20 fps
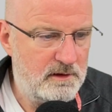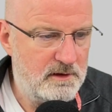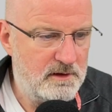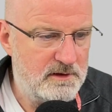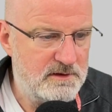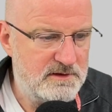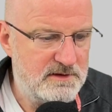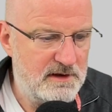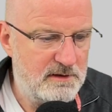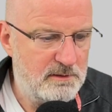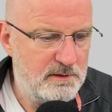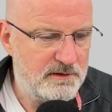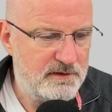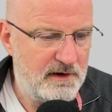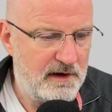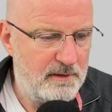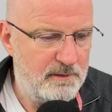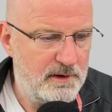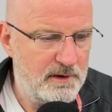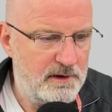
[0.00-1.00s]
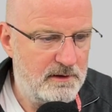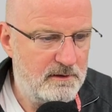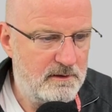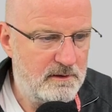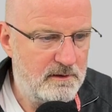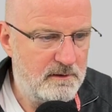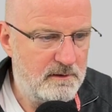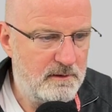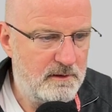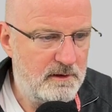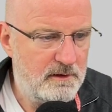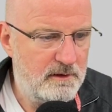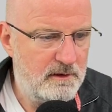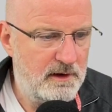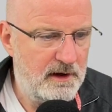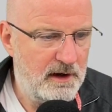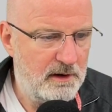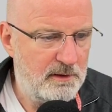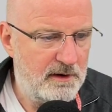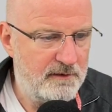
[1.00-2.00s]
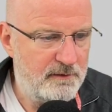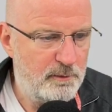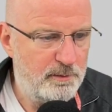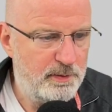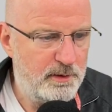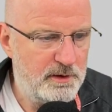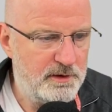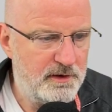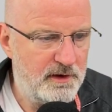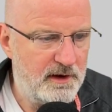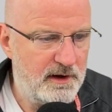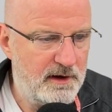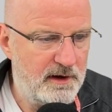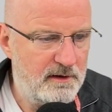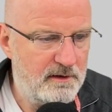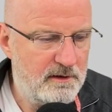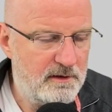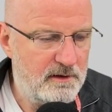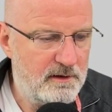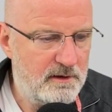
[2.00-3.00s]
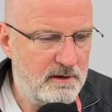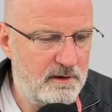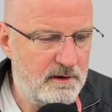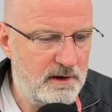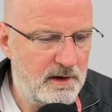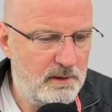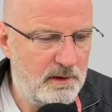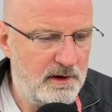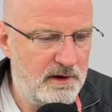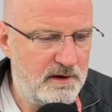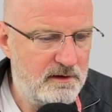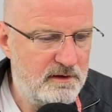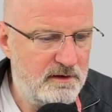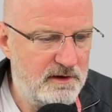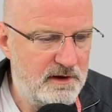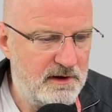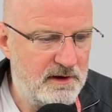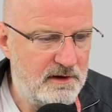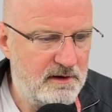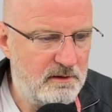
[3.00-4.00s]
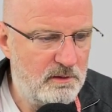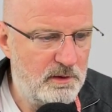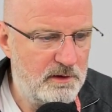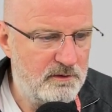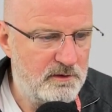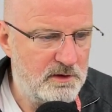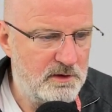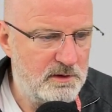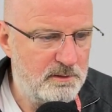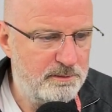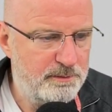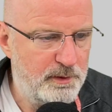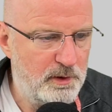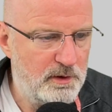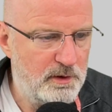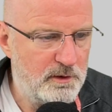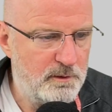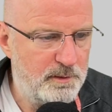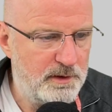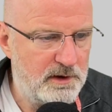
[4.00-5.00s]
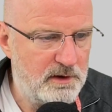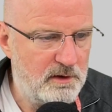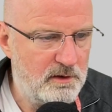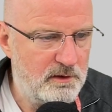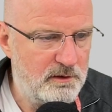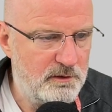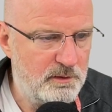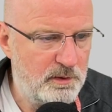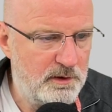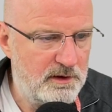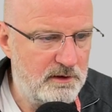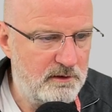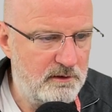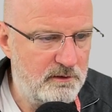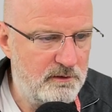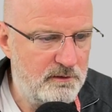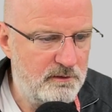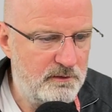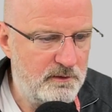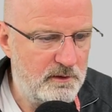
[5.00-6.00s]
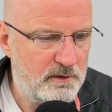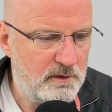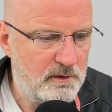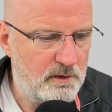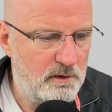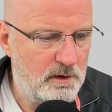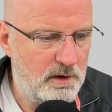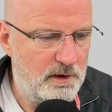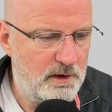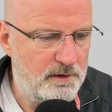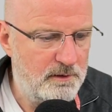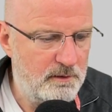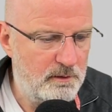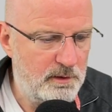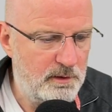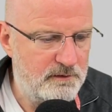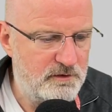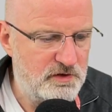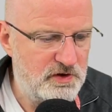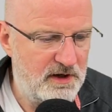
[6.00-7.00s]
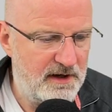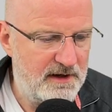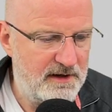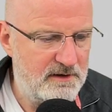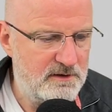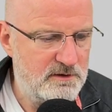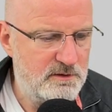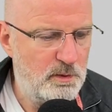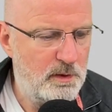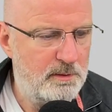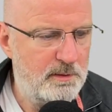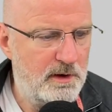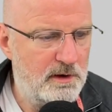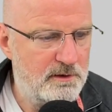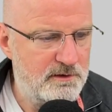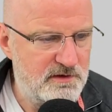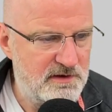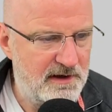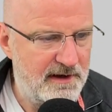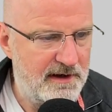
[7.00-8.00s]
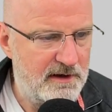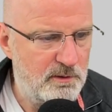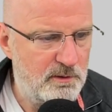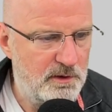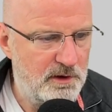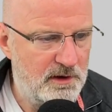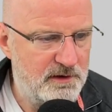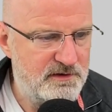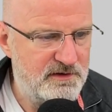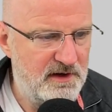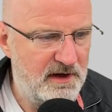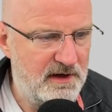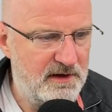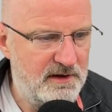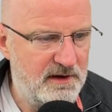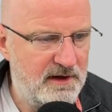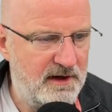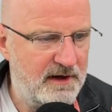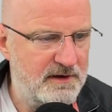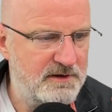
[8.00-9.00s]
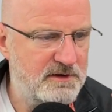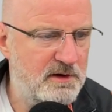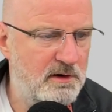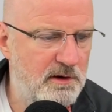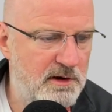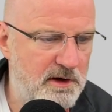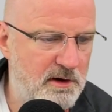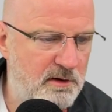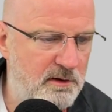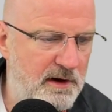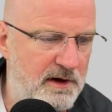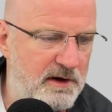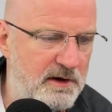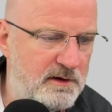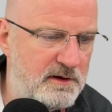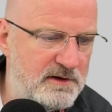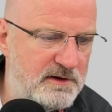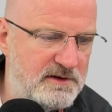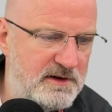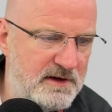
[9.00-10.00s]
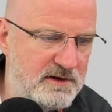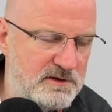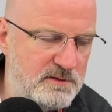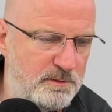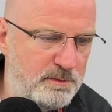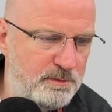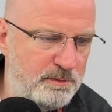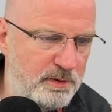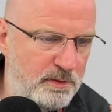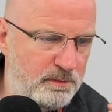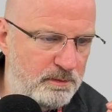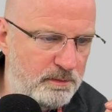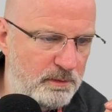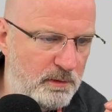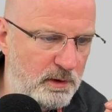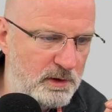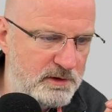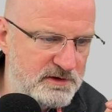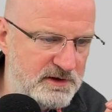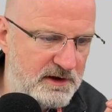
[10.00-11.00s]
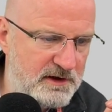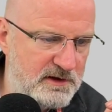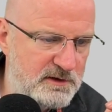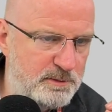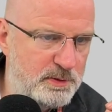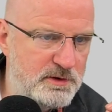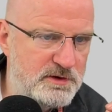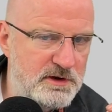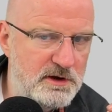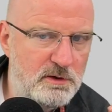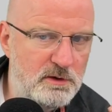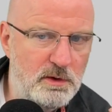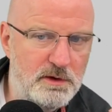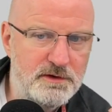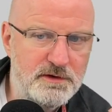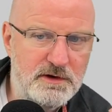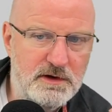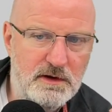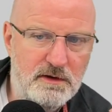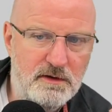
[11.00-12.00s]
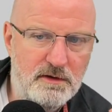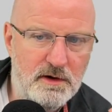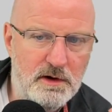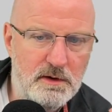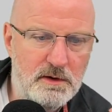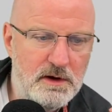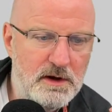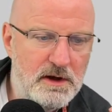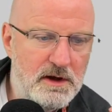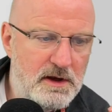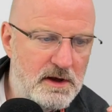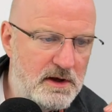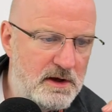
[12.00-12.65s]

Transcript: you can see what's happening. Now we have a bug there. Now I think we've got a bug because we've changed, when we on select, we're not setting the category correctly, because that's looks like it's pushing quantity through.